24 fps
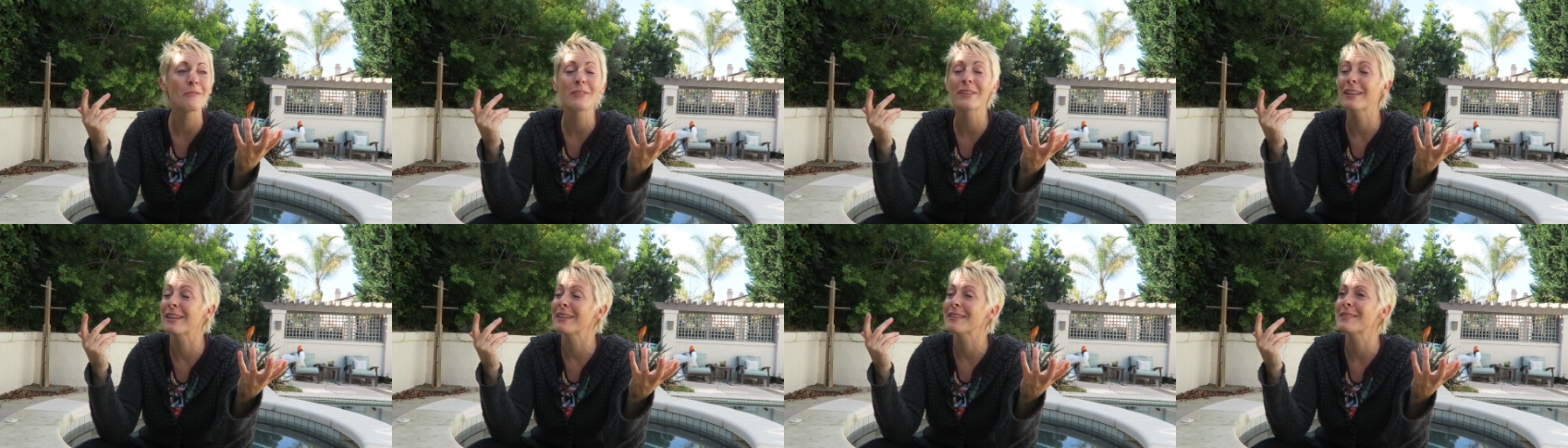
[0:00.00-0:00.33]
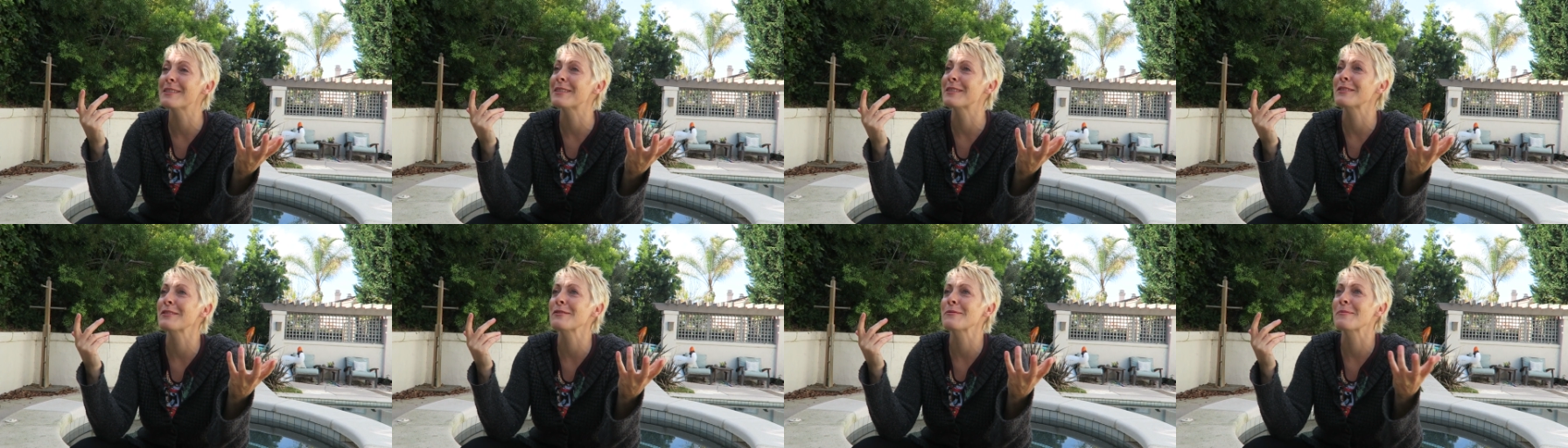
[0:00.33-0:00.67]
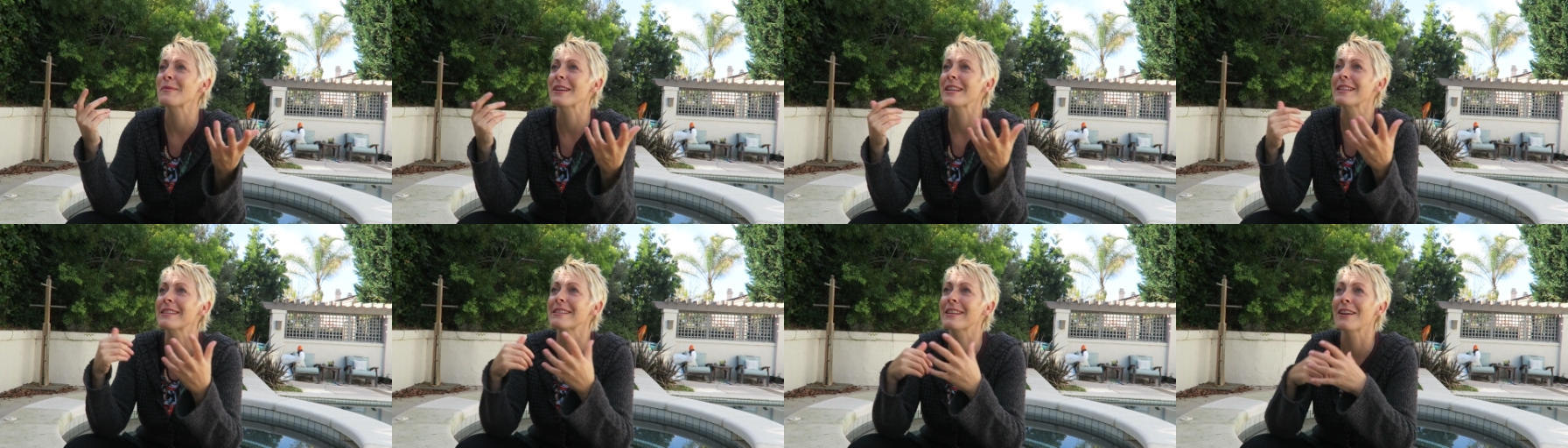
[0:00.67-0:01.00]
would consider
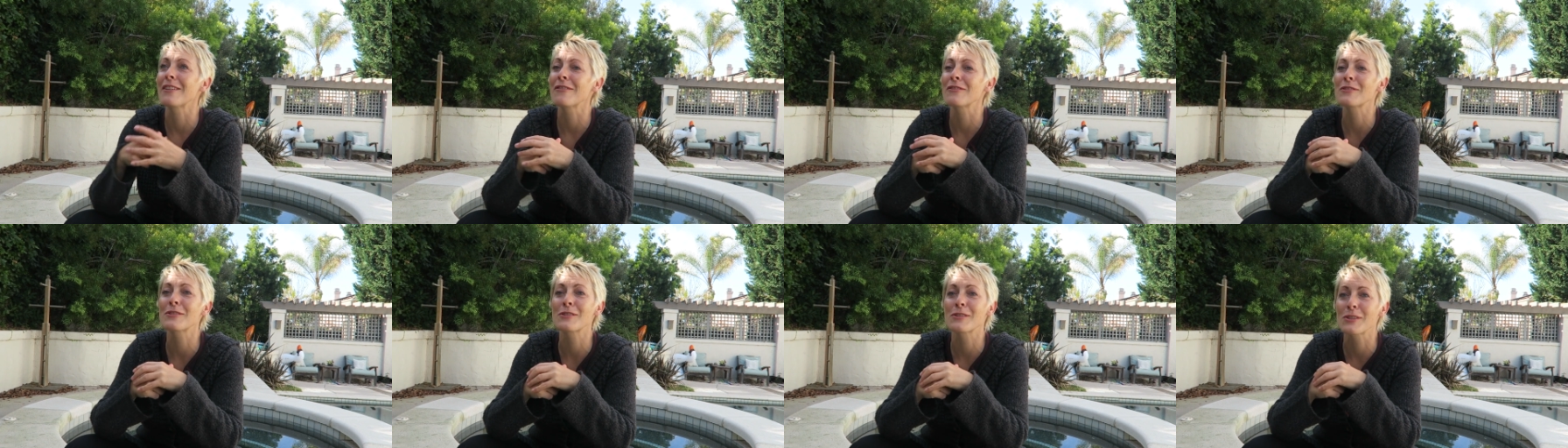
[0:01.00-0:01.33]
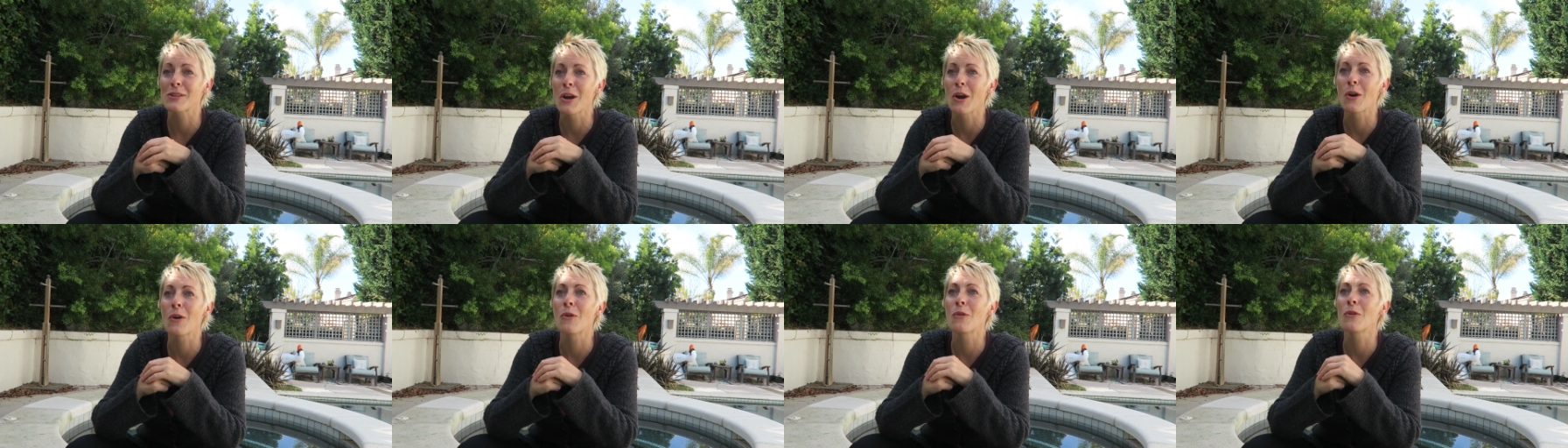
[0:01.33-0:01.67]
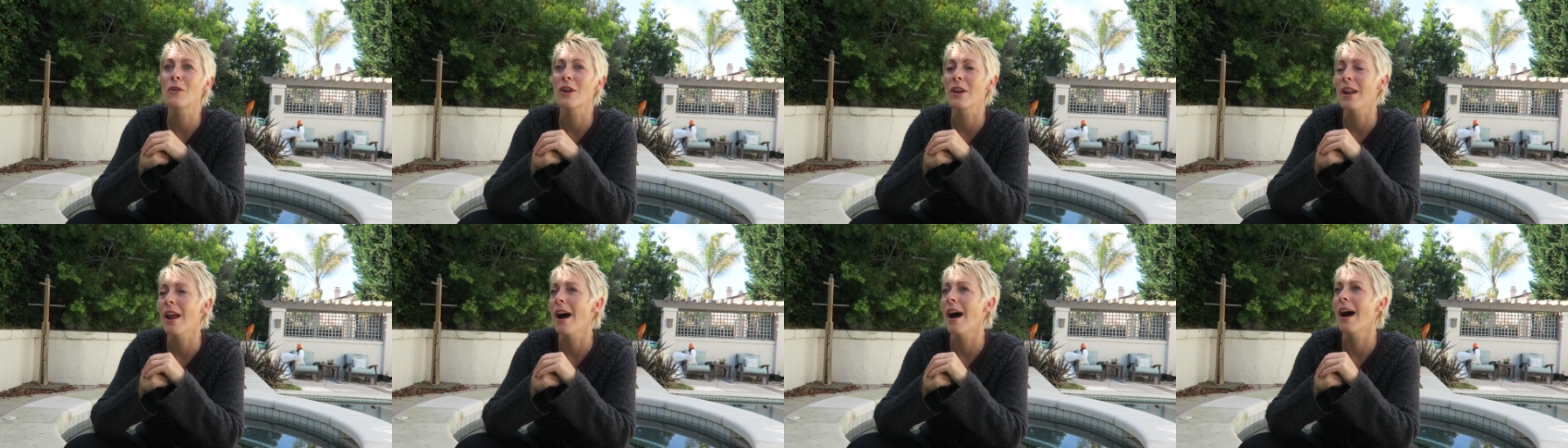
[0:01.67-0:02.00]
myself
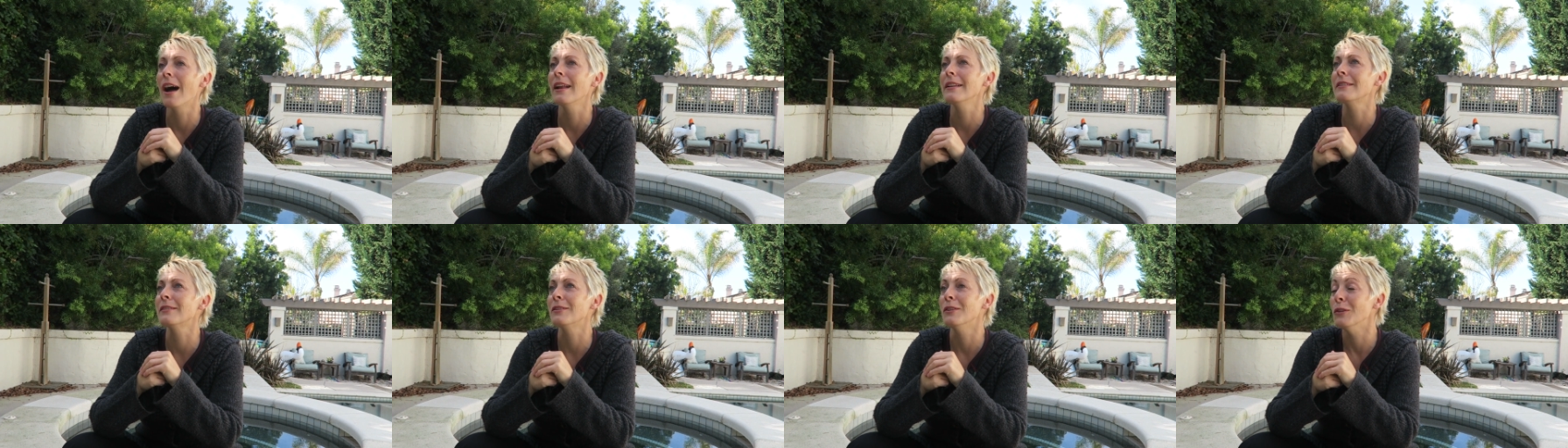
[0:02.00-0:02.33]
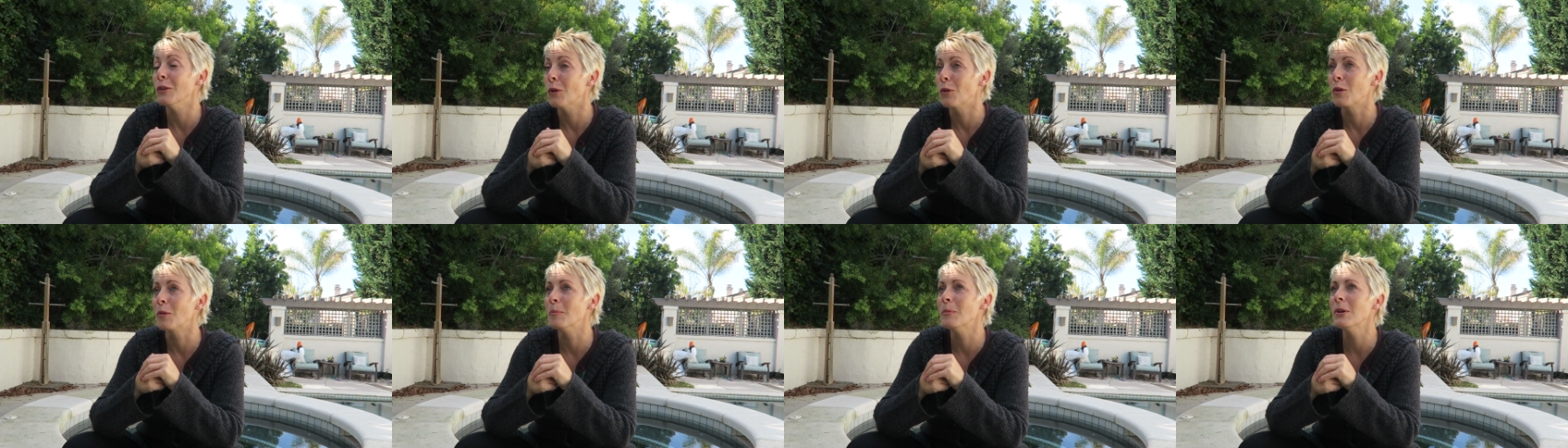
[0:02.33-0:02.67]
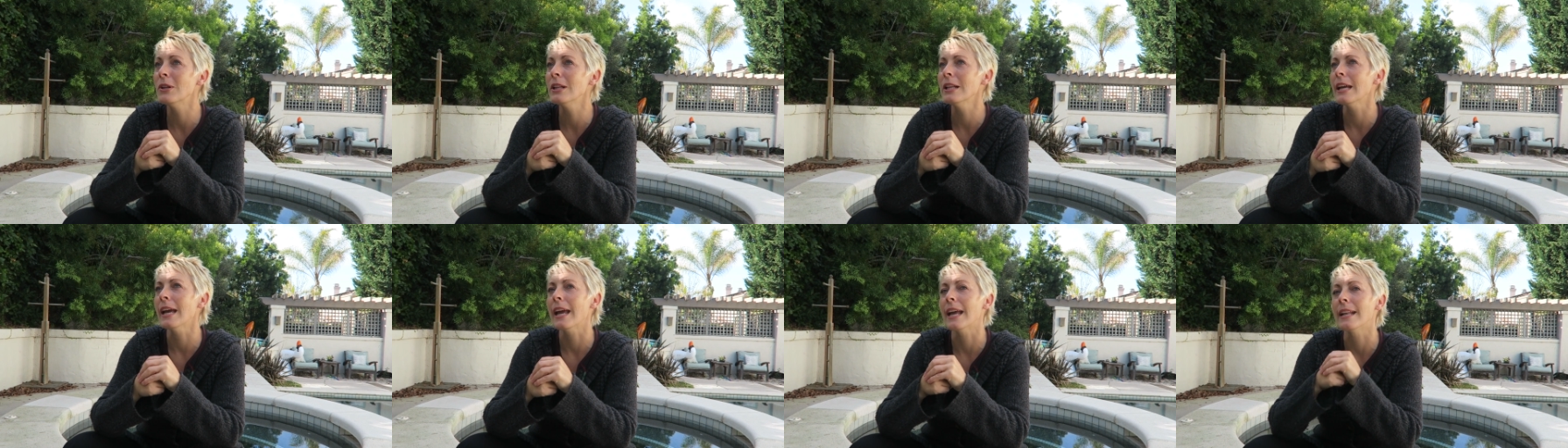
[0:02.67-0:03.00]
so not
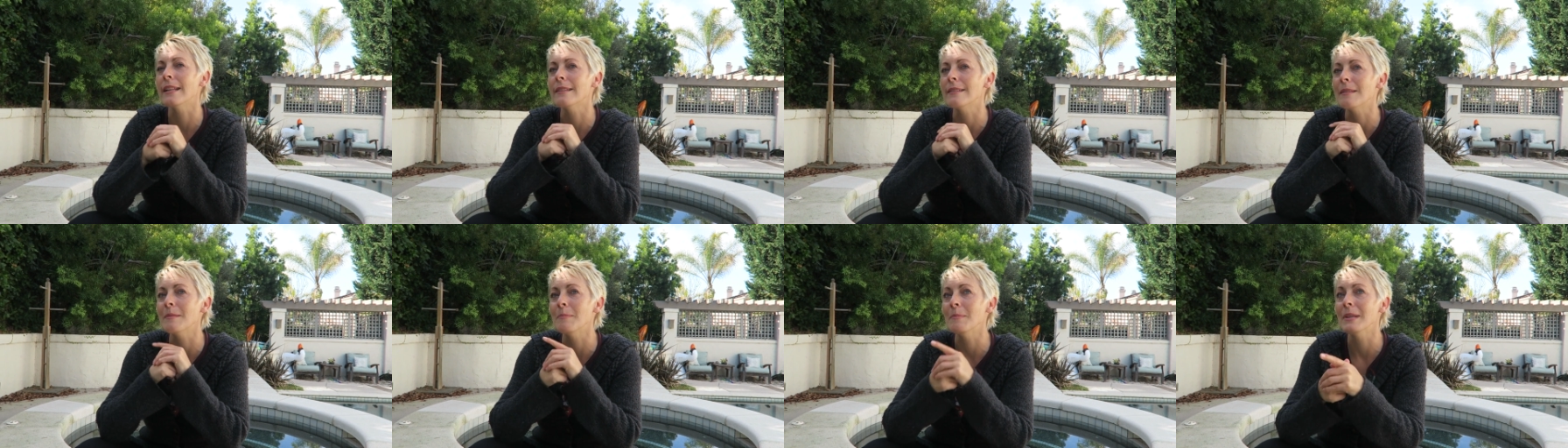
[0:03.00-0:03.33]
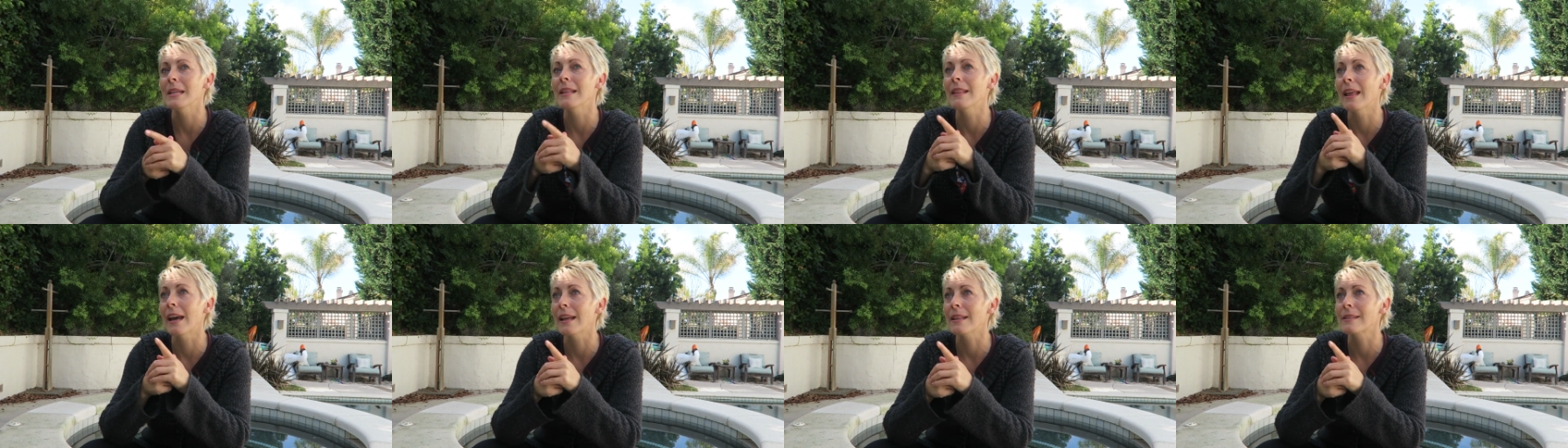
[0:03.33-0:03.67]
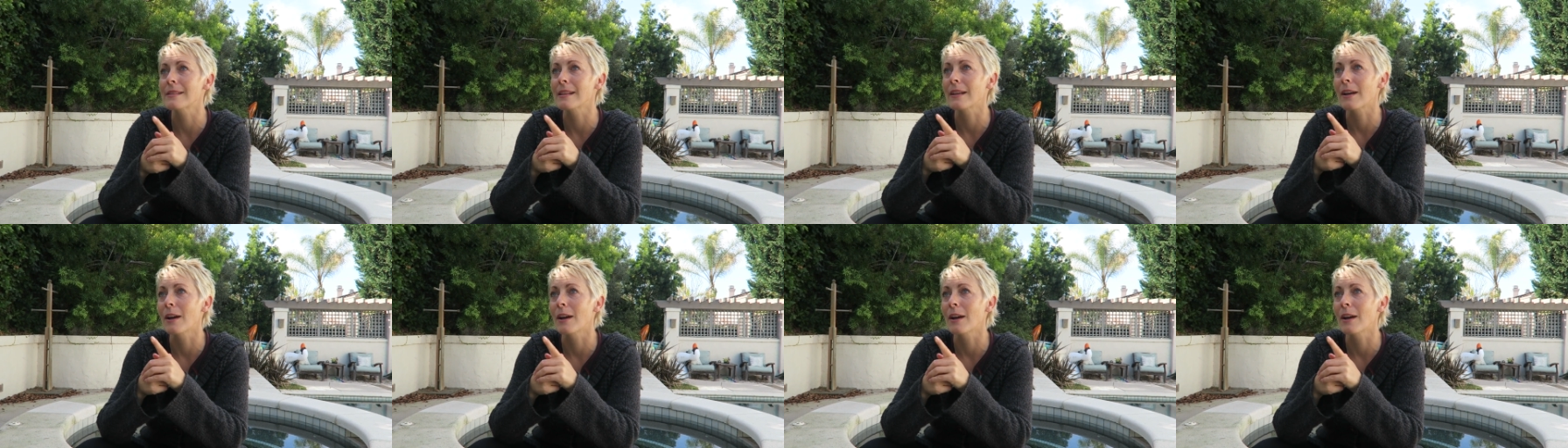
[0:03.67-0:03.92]
normal, and to me that's a